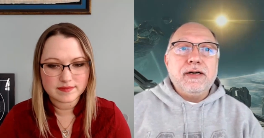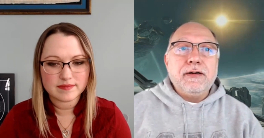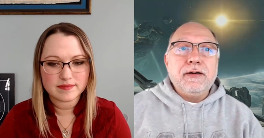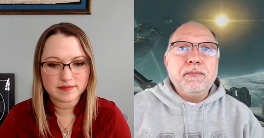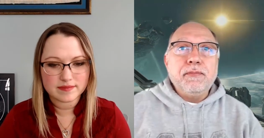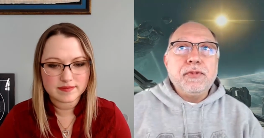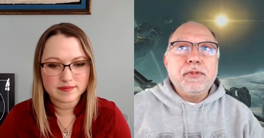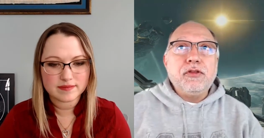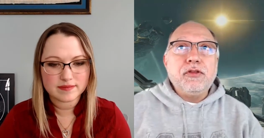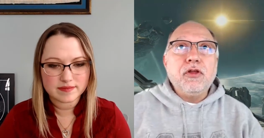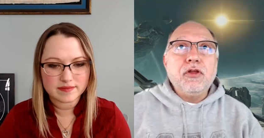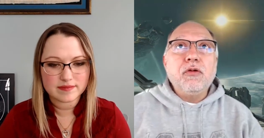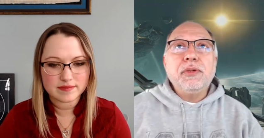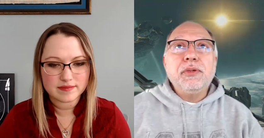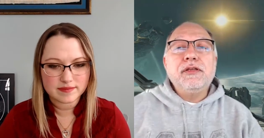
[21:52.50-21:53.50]

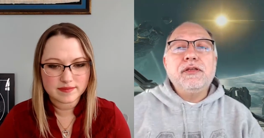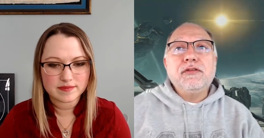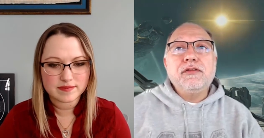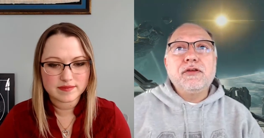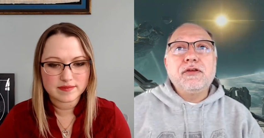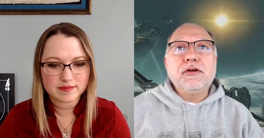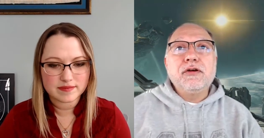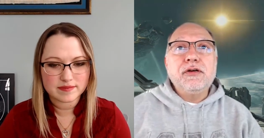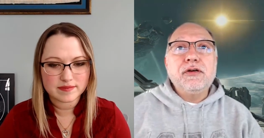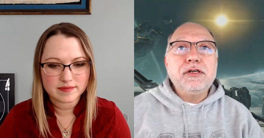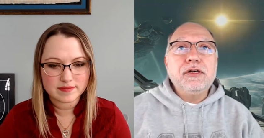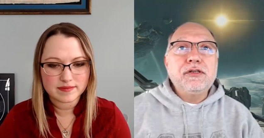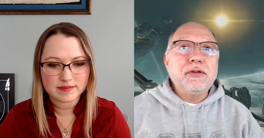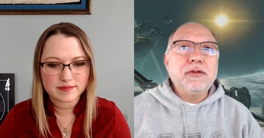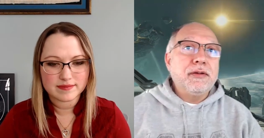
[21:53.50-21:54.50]
Speaker 1: Don't be
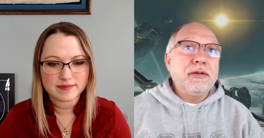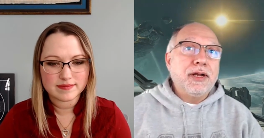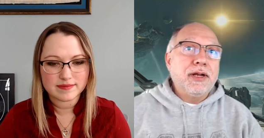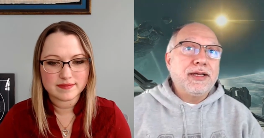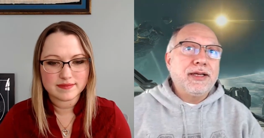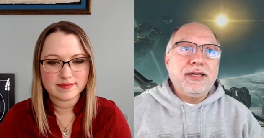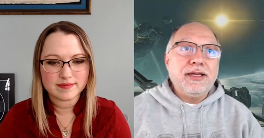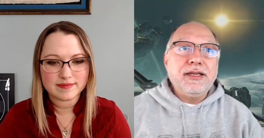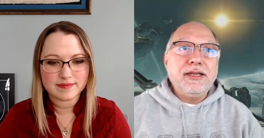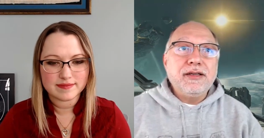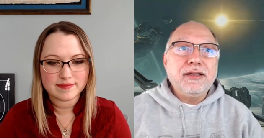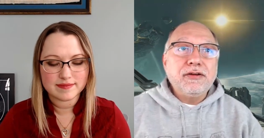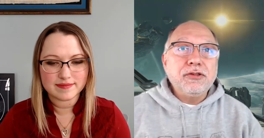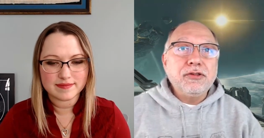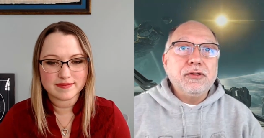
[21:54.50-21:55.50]
discouraged. Like
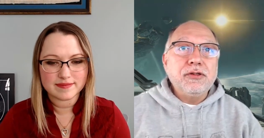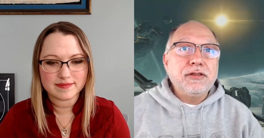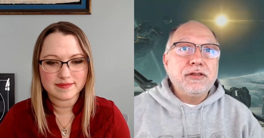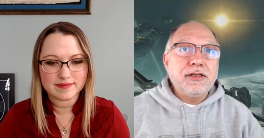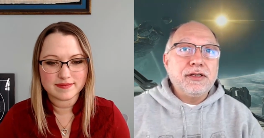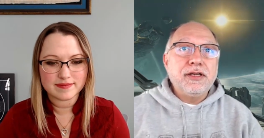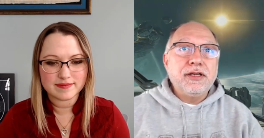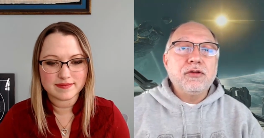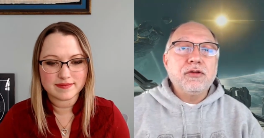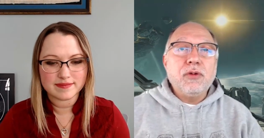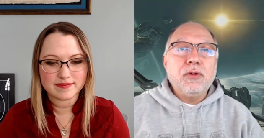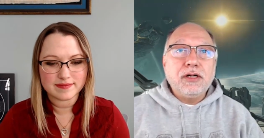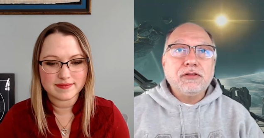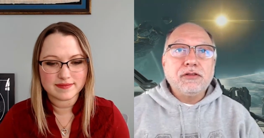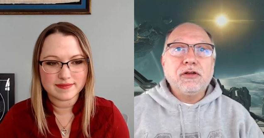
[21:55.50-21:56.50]
any other tool, it takes a
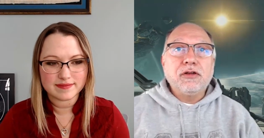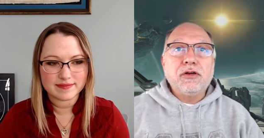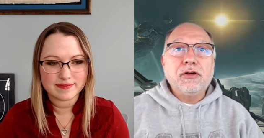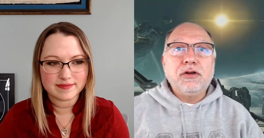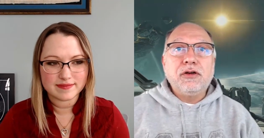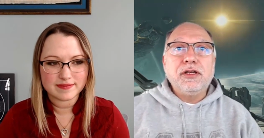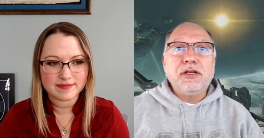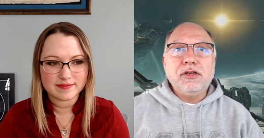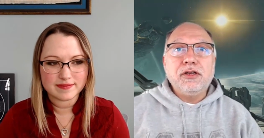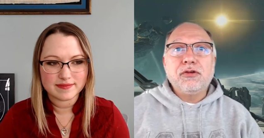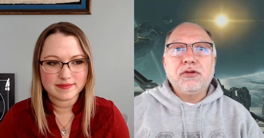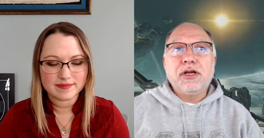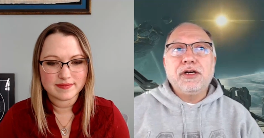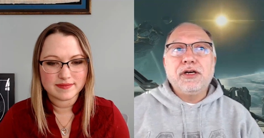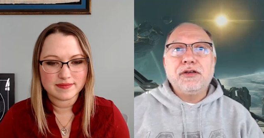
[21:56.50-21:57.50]
while to learn
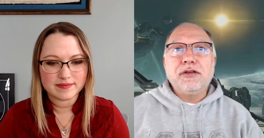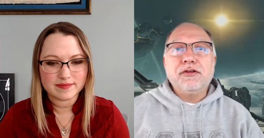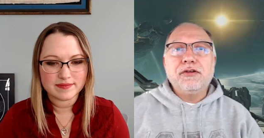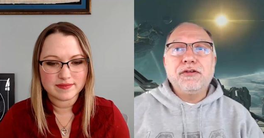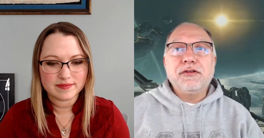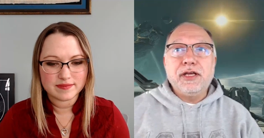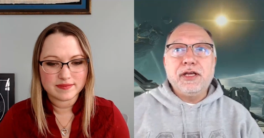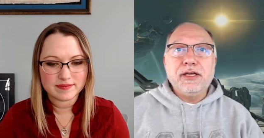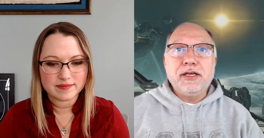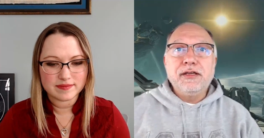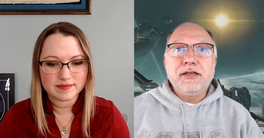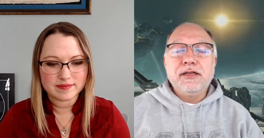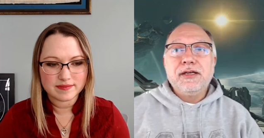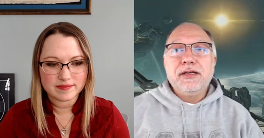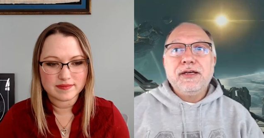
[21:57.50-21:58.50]
and try to
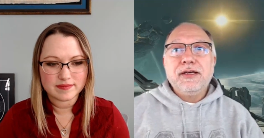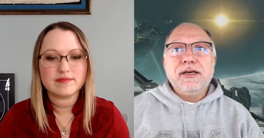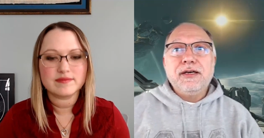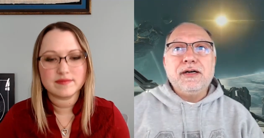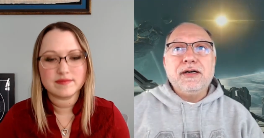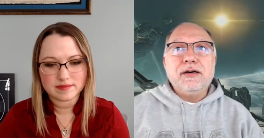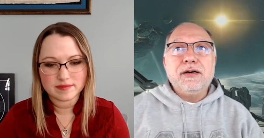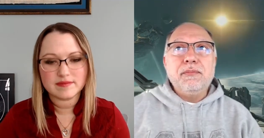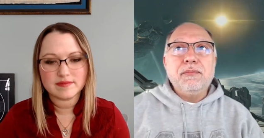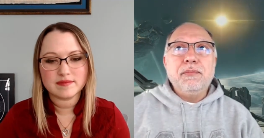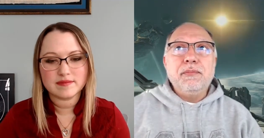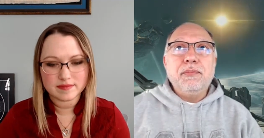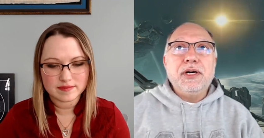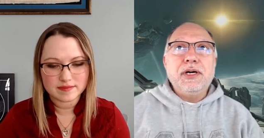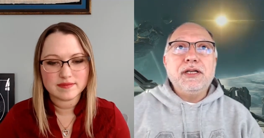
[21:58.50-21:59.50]
understand.
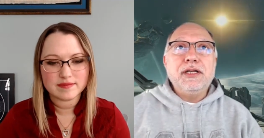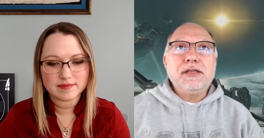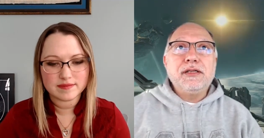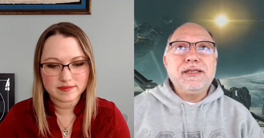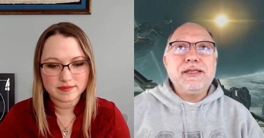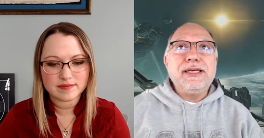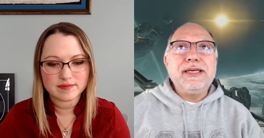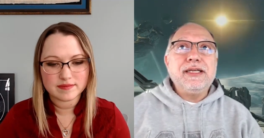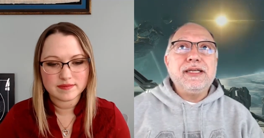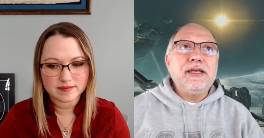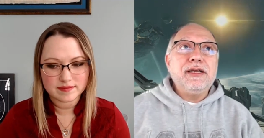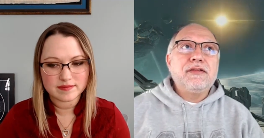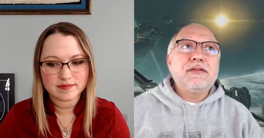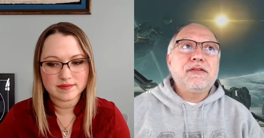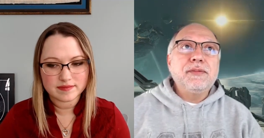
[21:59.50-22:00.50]
But
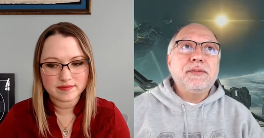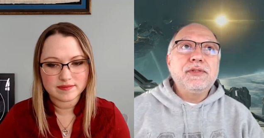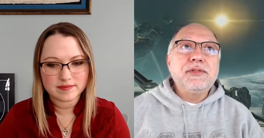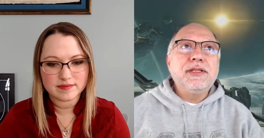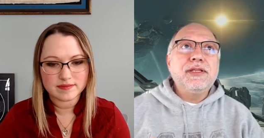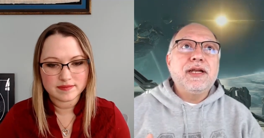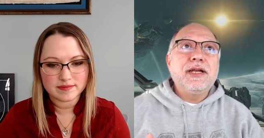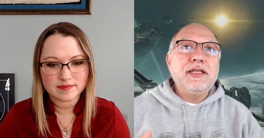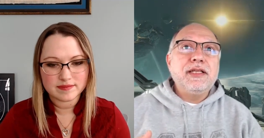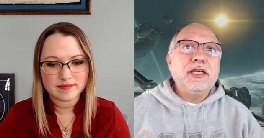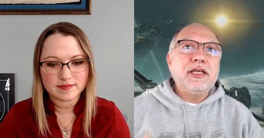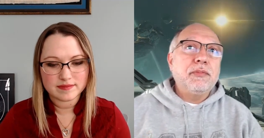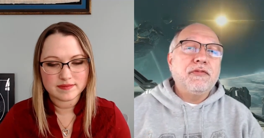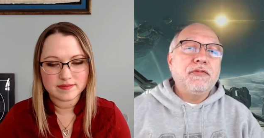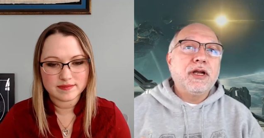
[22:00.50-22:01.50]
it's something that I
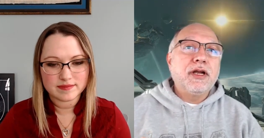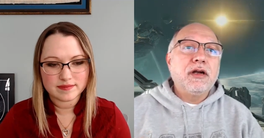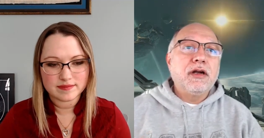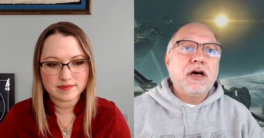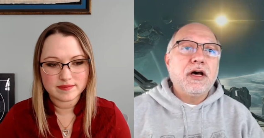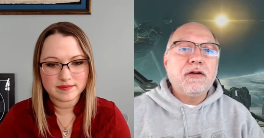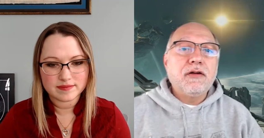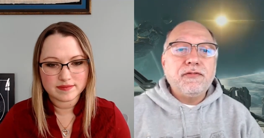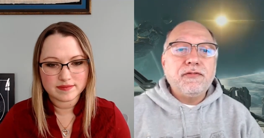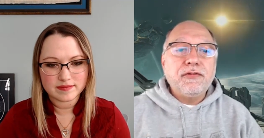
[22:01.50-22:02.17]
think can provide a lot